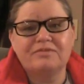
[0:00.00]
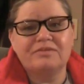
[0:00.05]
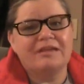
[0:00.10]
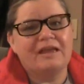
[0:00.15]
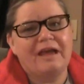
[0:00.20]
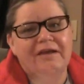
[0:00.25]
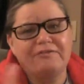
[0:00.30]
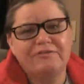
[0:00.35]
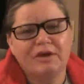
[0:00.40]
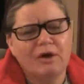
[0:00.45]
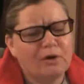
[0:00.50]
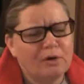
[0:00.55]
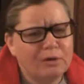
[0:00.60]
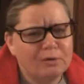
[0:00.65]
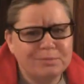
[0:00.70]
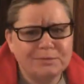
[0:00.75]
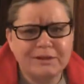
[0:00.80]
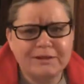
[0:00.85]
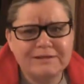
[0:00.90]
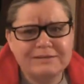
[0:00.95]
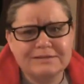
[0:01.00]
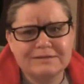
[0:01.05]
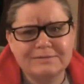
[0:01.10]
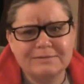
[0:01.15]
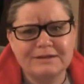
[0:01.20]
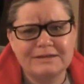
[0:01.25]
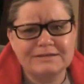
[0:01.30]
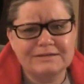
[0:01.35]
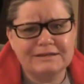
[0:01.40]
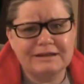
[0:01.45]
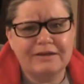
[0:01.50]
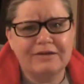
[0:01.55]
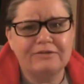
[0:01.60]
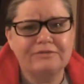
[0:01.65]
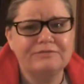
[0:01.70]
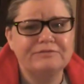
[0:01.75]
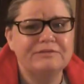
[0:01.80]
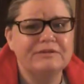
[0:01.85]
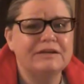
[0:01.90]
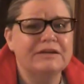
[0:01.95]
have the whole place to
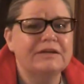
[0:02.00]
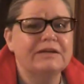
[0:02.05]
myself